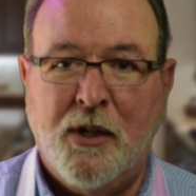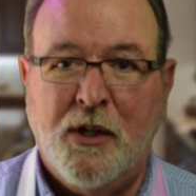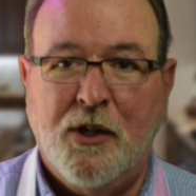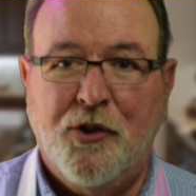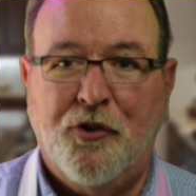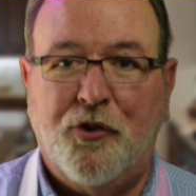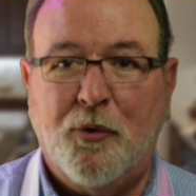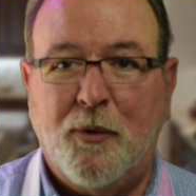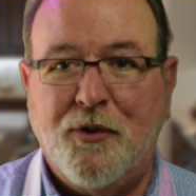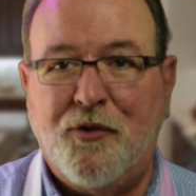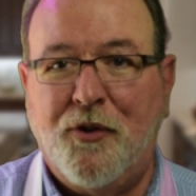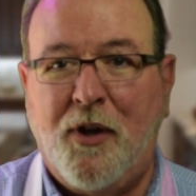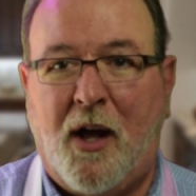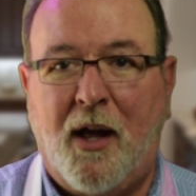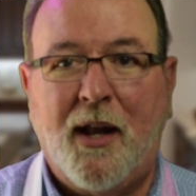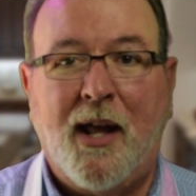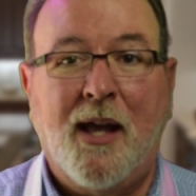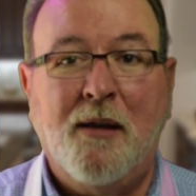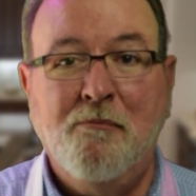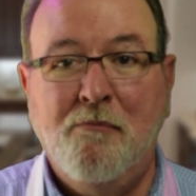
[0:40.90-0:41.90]
So it's
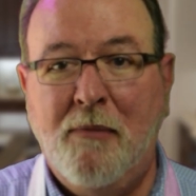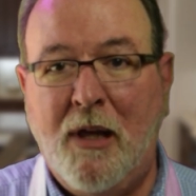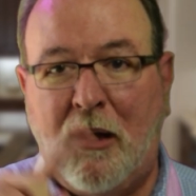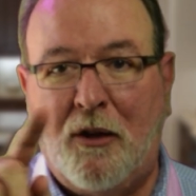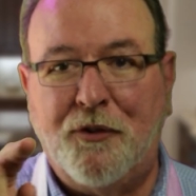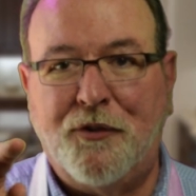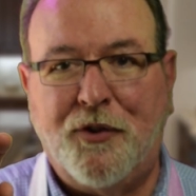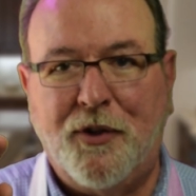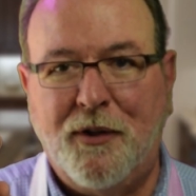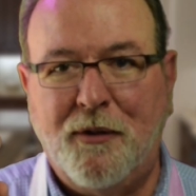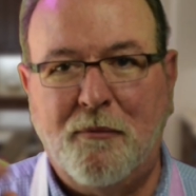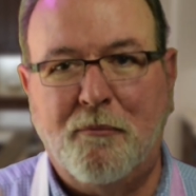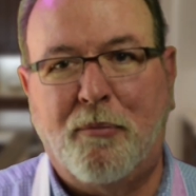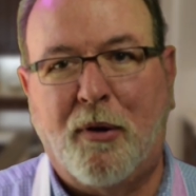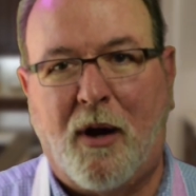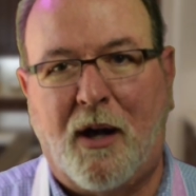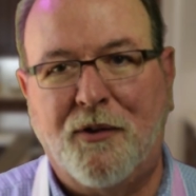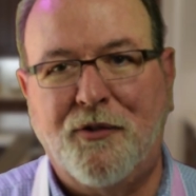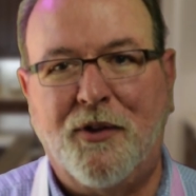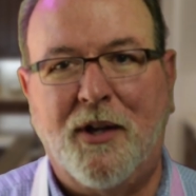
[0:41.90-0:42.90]
not a melt
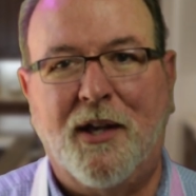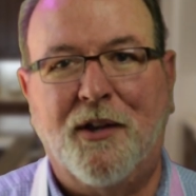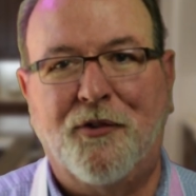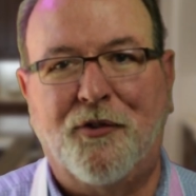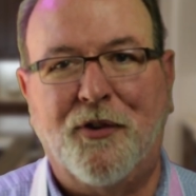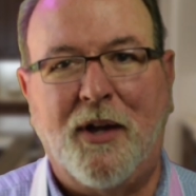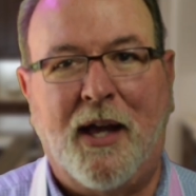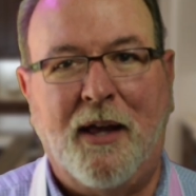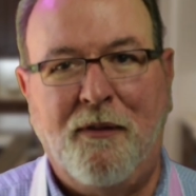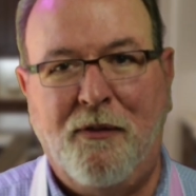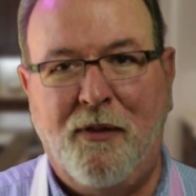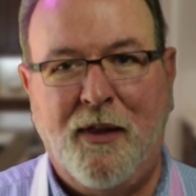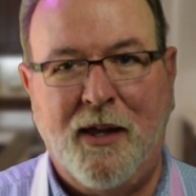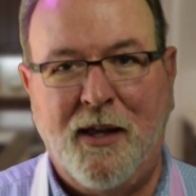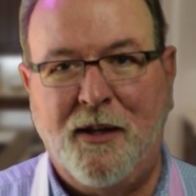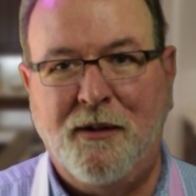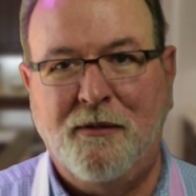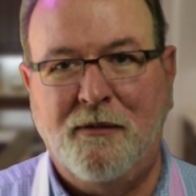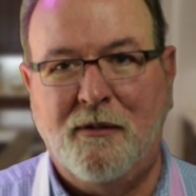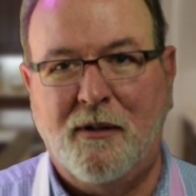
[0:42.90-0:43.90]
process and
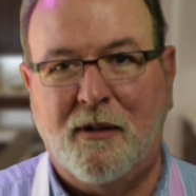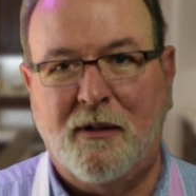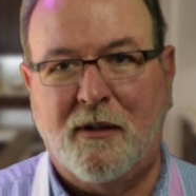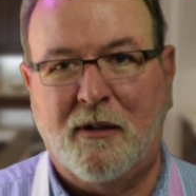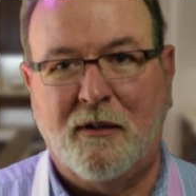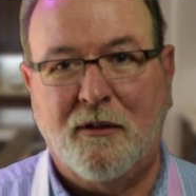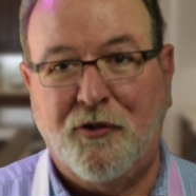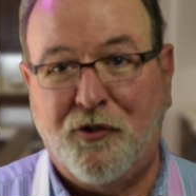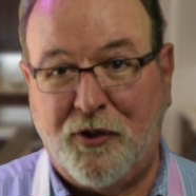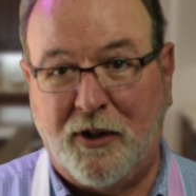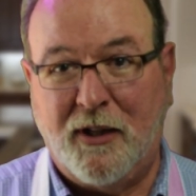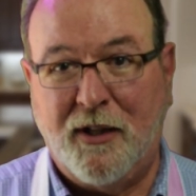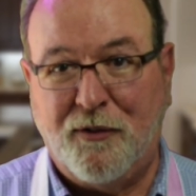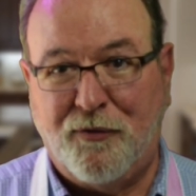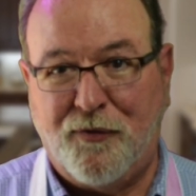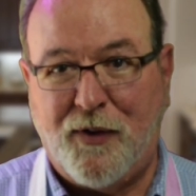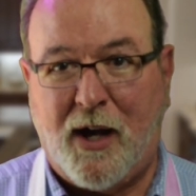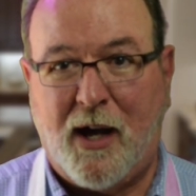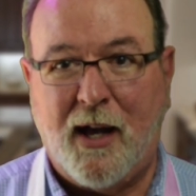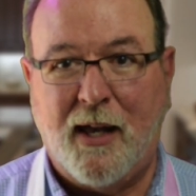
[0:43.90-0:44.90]
then
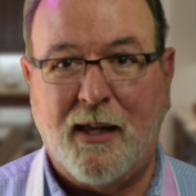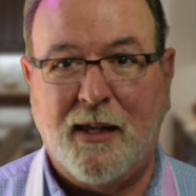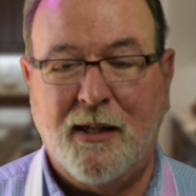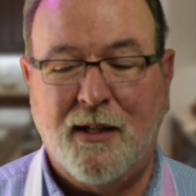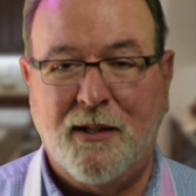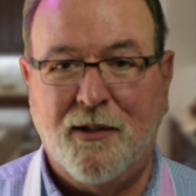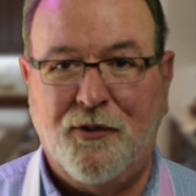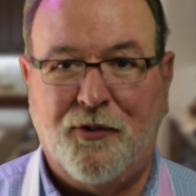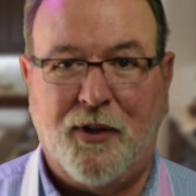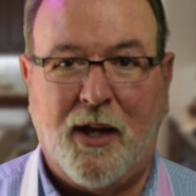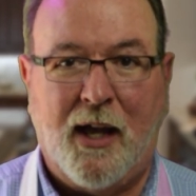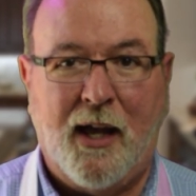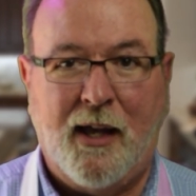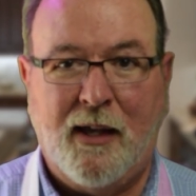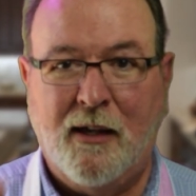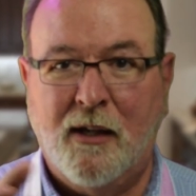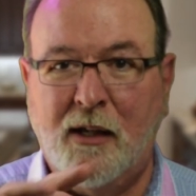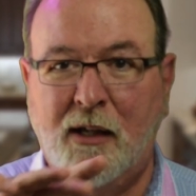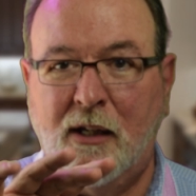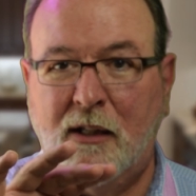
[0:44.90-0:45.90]
solidify. It is
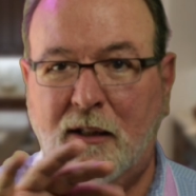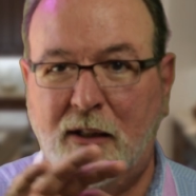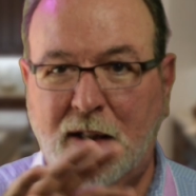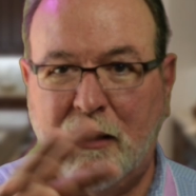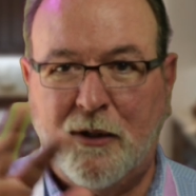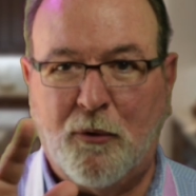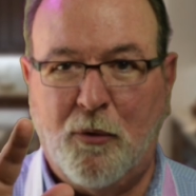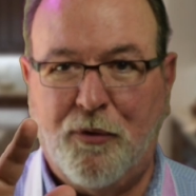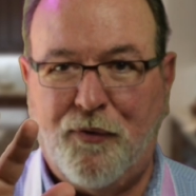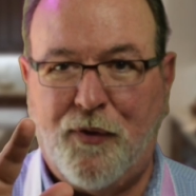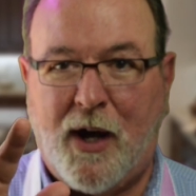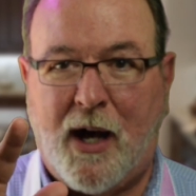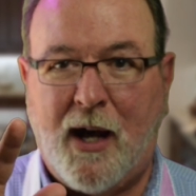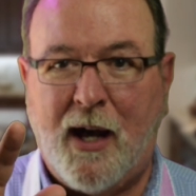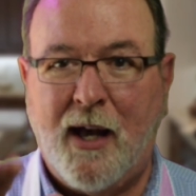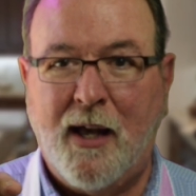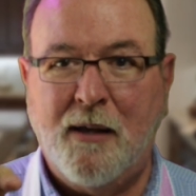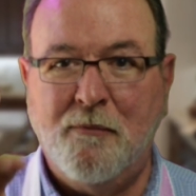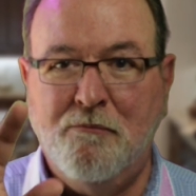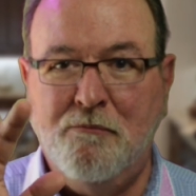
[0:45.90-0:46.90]
a
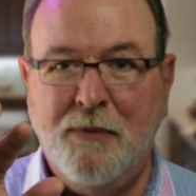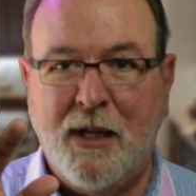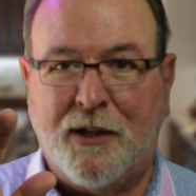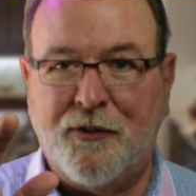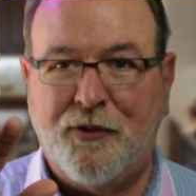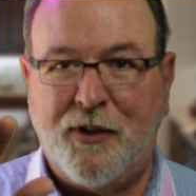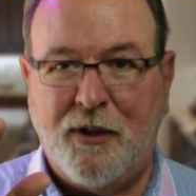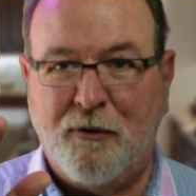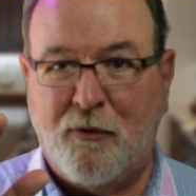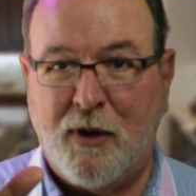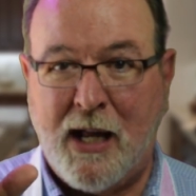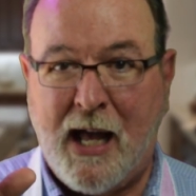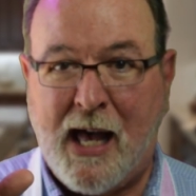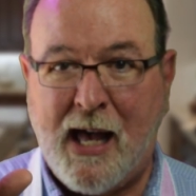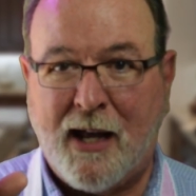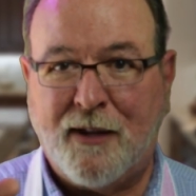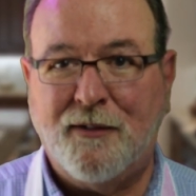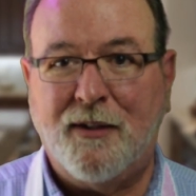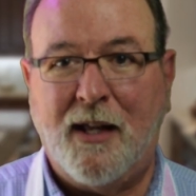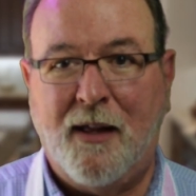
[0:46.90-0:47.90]
liquefy, mix and
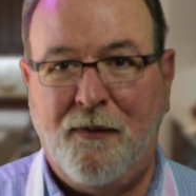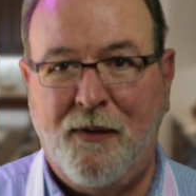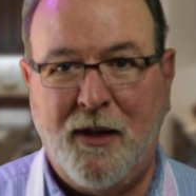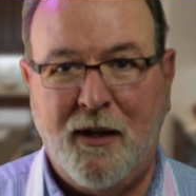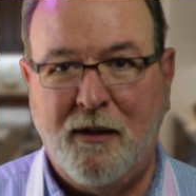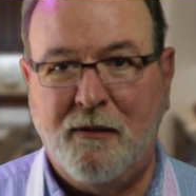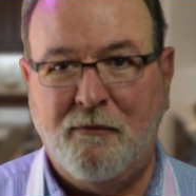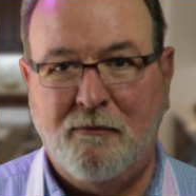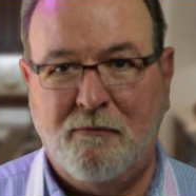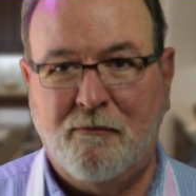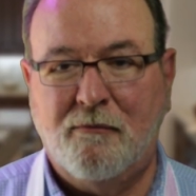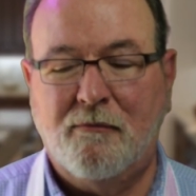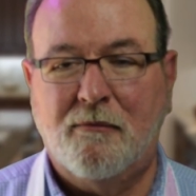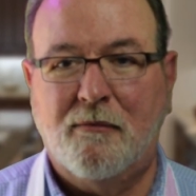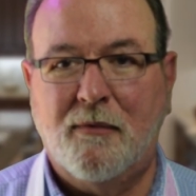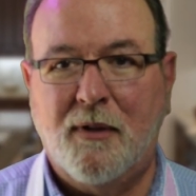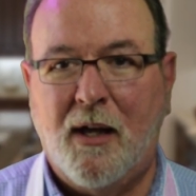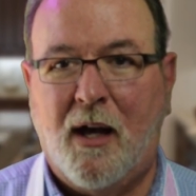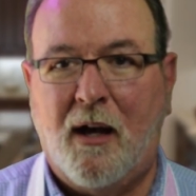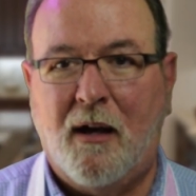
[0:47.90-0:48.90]
react, and then
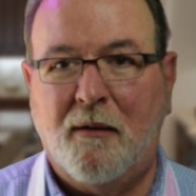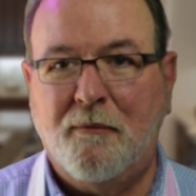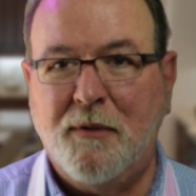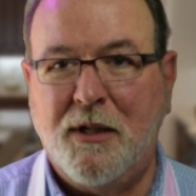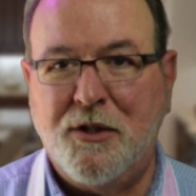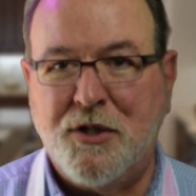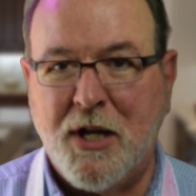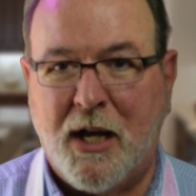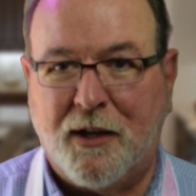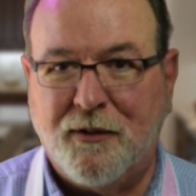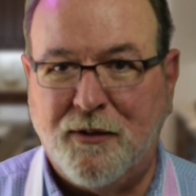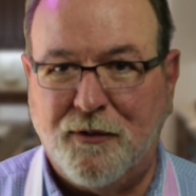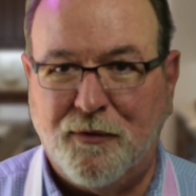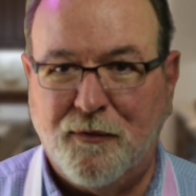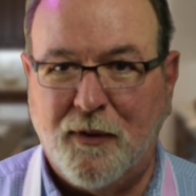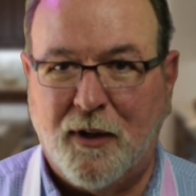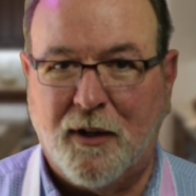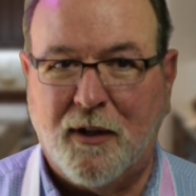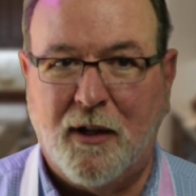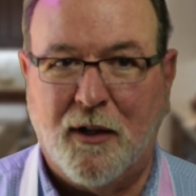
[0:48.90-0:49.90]
eject
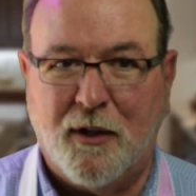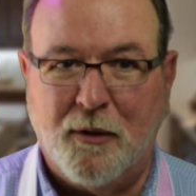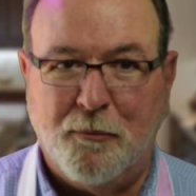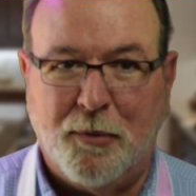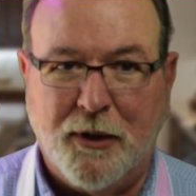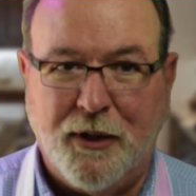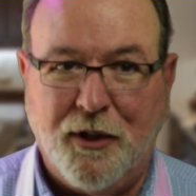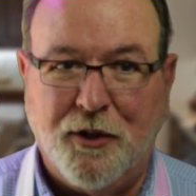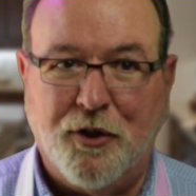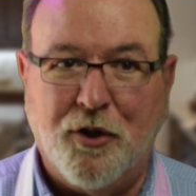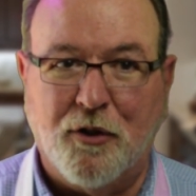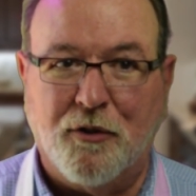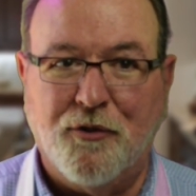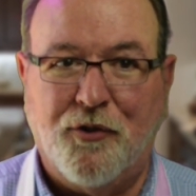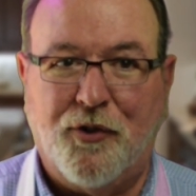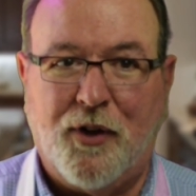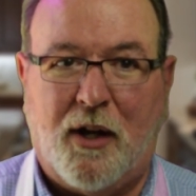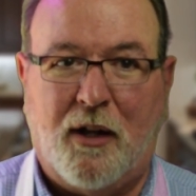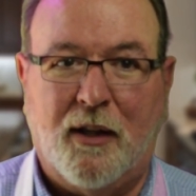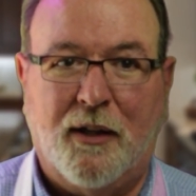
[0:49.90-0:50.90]
a completed cured
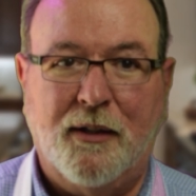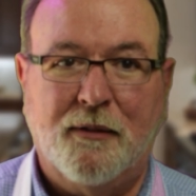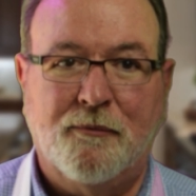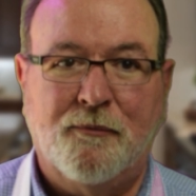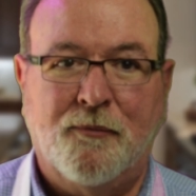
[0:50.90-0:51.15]
solid.